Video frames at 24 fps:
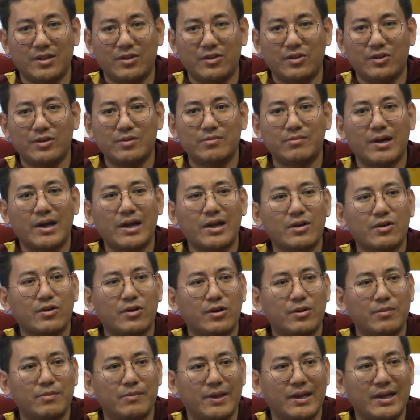you might
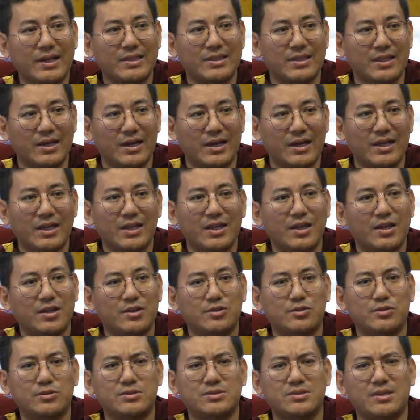go back there
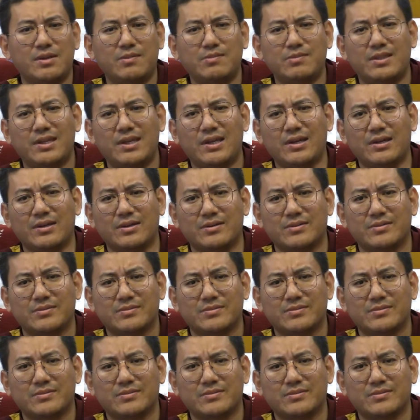and do same thing.